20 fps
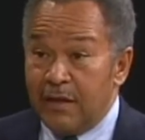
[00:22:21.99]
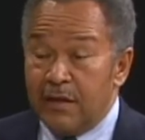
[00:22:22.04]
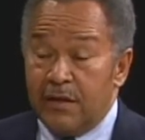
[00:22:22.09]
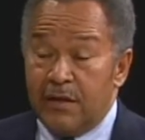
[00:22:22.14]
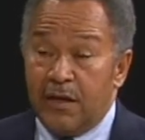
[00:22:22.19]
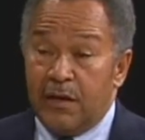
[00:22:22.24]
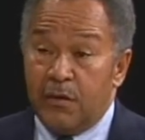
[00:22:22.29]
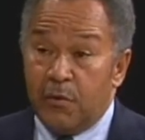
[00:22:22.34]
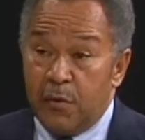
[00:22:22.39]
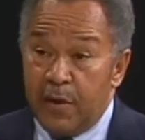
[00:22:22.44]

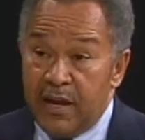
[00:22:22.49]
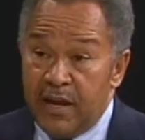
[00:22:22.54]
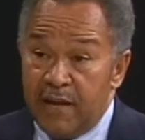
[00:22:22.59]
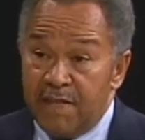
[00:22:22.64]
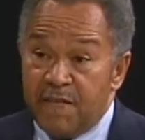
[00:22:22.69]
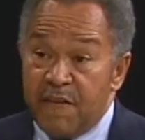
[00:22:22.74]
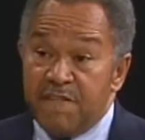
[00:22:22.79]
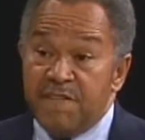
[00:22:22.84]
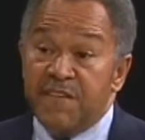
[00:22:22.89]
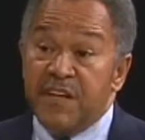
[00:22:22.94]
degree
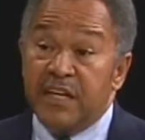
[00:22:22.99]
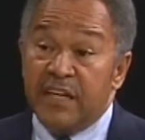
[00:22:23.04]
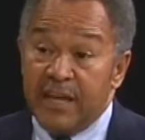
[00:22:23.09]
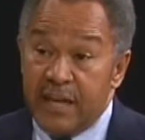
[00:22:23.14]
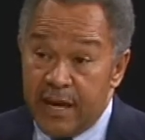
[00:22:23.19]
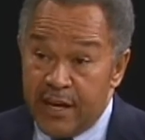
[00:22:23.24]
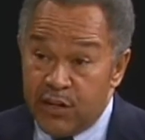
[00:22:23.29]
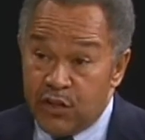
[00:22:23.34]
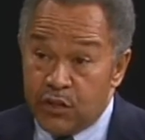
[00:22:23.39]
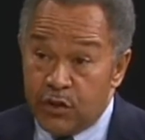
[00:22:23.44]
of
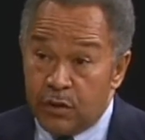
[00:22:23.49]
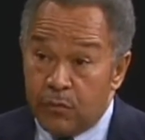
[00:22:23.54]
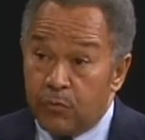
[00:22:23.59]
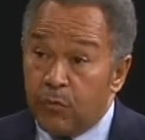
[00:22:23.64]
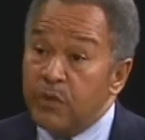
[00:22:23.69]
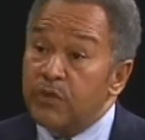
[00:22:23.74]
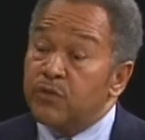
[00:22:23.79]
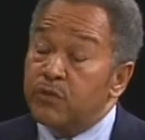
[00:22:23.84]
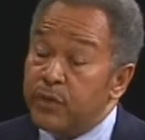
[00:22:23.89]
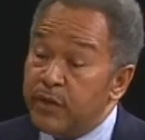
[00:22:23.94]
affiliation
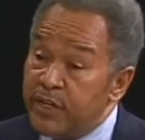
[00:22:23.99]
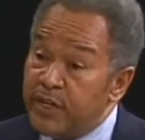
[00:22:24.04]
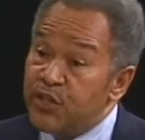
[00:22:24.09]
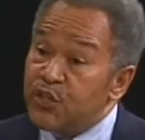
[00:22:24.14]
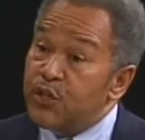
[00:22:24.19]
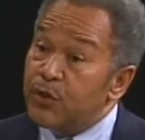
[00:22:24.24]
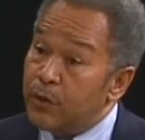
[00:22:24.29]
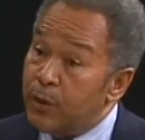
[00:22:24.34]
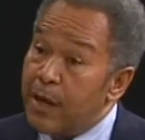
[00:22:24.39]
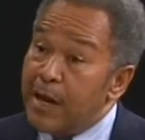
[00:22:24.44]
with
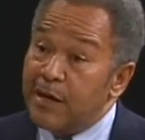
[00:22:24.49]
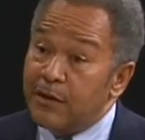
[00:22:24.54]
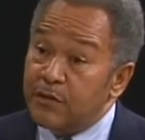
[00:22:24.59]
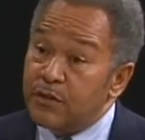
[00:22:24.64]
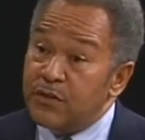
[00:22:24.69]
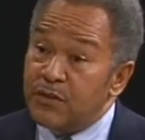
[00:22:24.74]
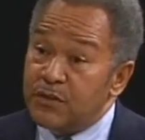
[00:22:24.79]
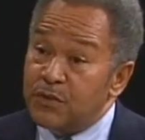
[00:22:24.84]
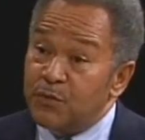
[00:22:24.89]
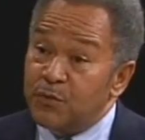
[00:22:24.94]
traditional
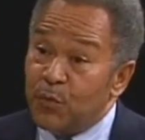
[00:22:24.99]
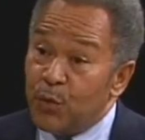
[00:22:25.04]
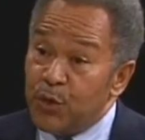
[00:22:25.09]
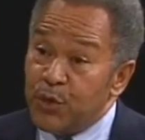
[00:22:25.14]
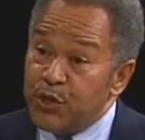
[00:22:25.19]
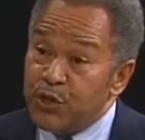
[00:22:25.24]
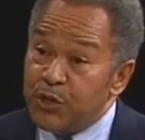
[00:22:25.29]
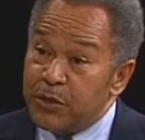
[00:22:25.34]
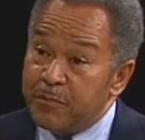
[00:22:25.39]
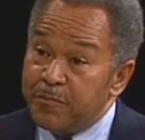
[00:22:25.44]
houses of
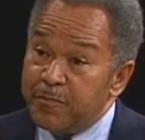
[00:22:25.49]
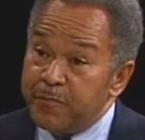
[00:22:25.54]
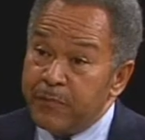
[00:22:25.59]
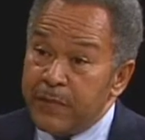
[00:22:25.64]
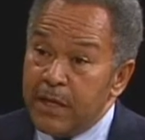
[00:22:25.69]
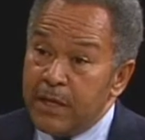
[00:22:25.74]
worship.